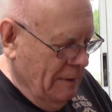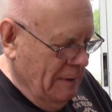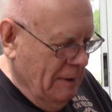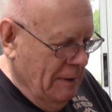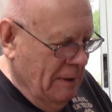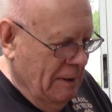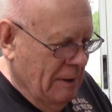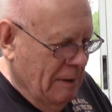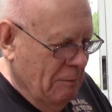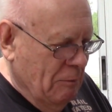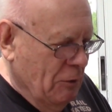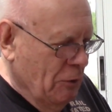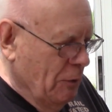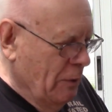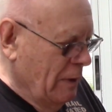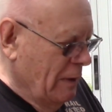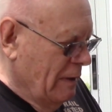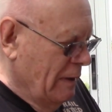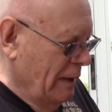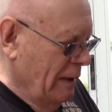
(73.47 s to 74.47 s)
And I'm
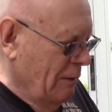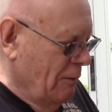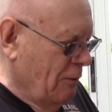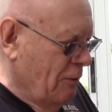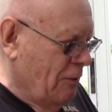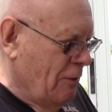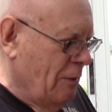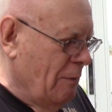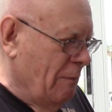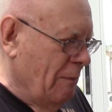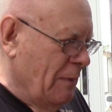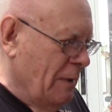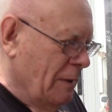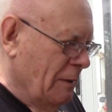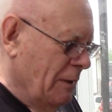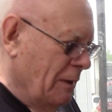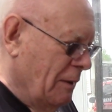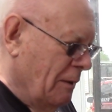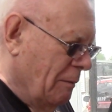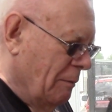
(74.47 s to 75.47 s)
doing things a
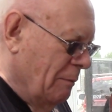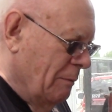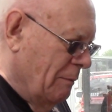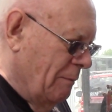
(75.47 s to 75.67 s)
little